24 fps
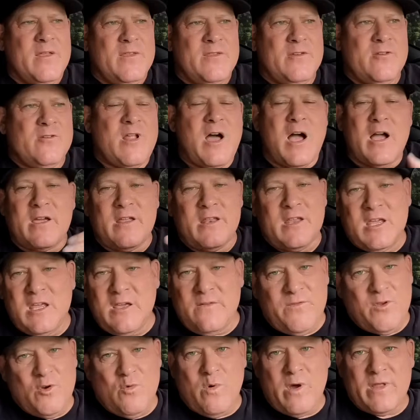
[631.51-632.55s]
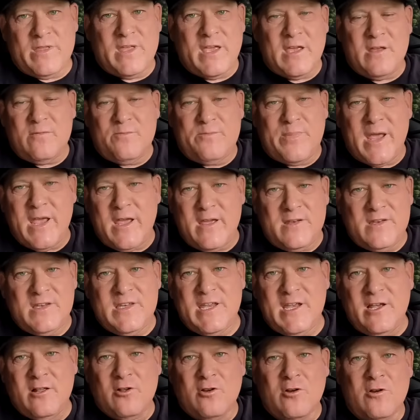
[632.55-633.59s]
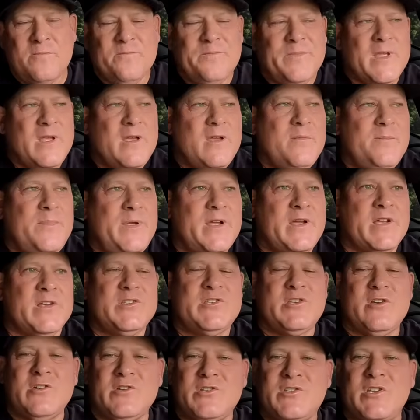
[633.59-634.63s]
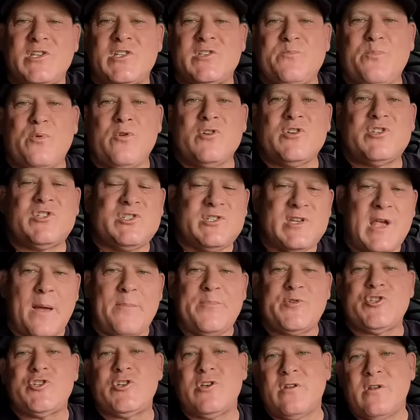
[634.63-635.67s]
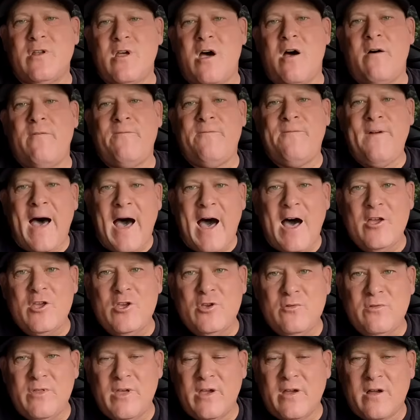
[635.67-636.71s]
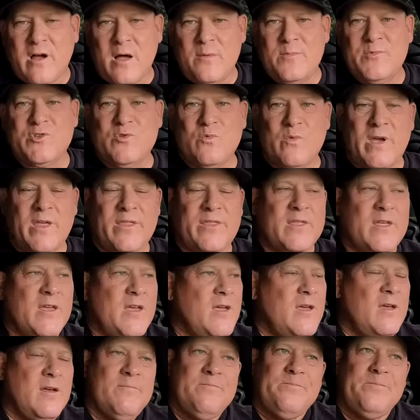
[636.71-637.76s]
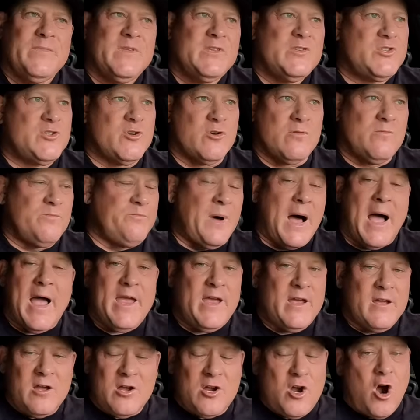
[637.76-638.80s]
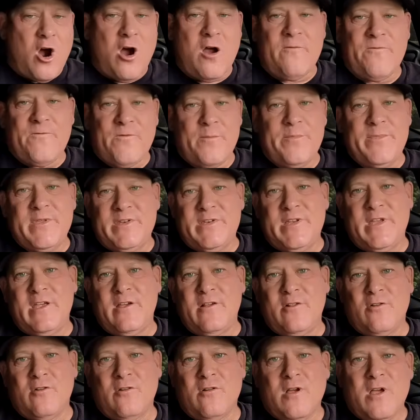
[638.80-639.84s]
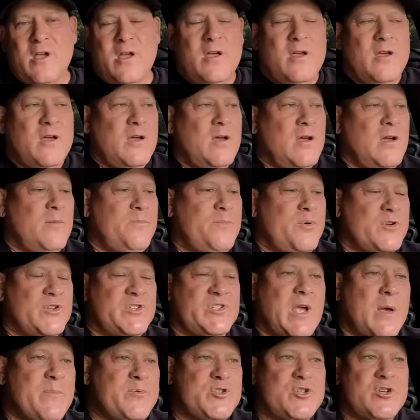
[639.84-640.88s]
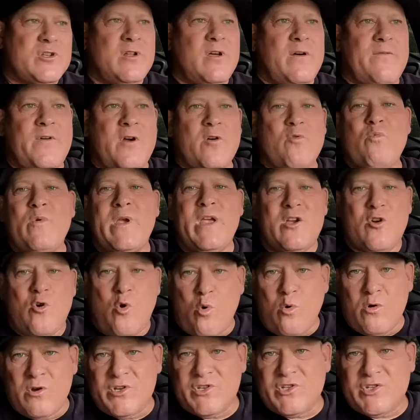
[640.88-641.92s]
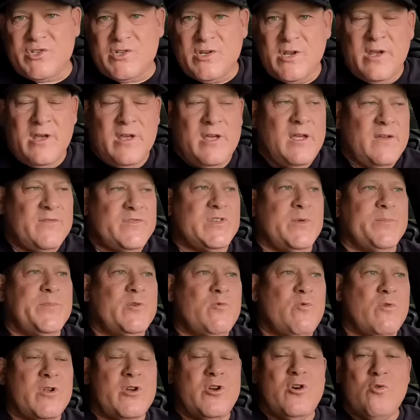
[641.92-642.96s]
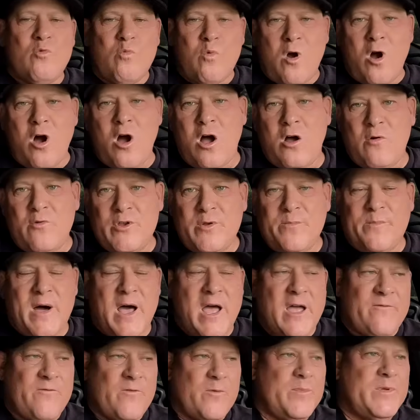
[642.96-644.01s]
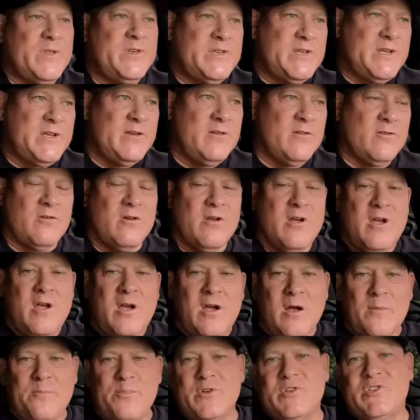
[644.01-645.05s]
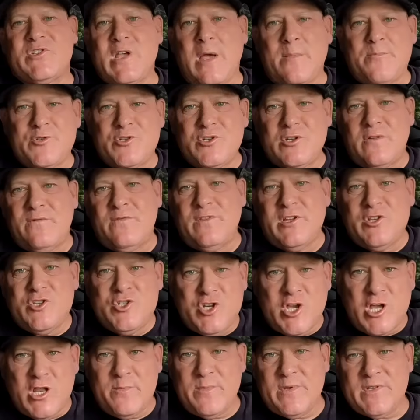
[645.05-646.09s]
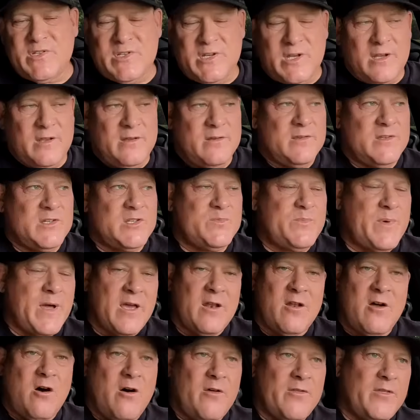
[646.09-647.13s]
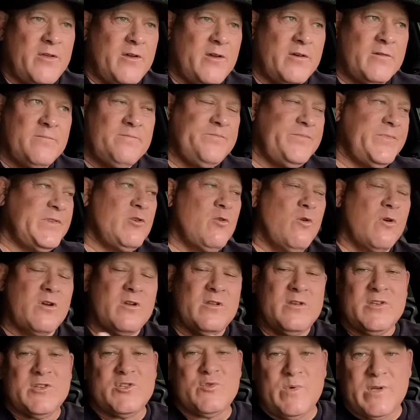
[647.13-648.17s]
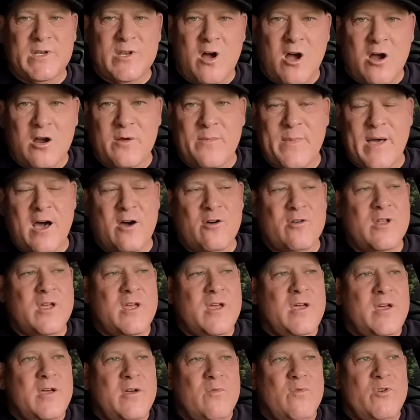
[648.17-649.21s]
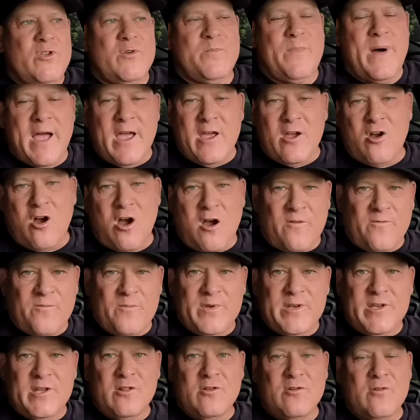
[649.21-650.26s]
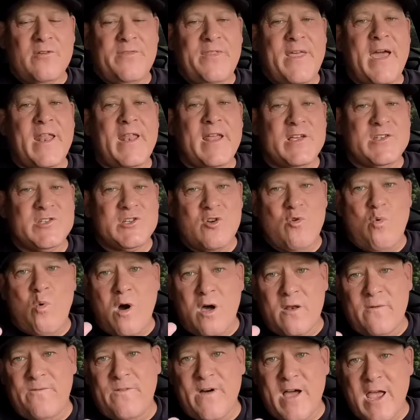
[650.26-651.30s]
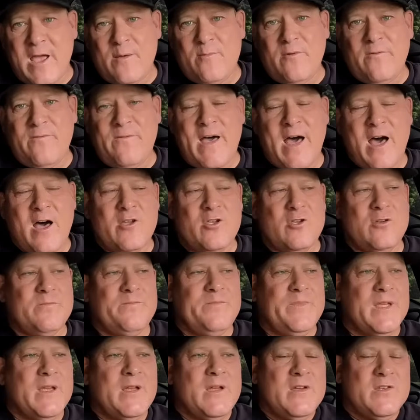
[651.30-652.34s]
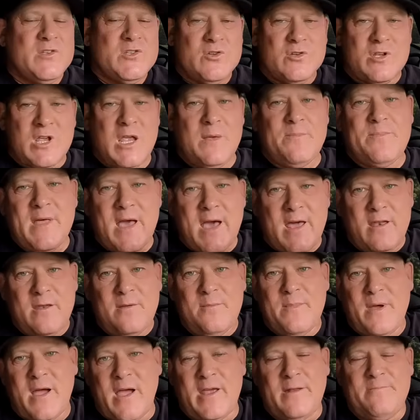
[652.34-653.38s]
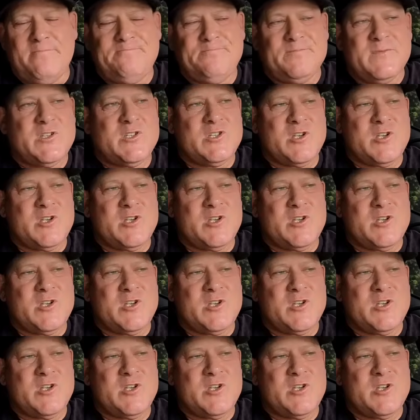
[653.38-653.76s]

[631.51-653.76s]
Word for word: They're not going to give you what they'd pay a dealer because there's this perception of value that comes with buying a car from the dealer, uh, perception of a recourse if something were to go wrong when you buy it from a dealer, a perception of legitimacy, despite all the crookedness we talk about when you buy a car from a dealer, and that has a quantifiable value. So keep that in mind.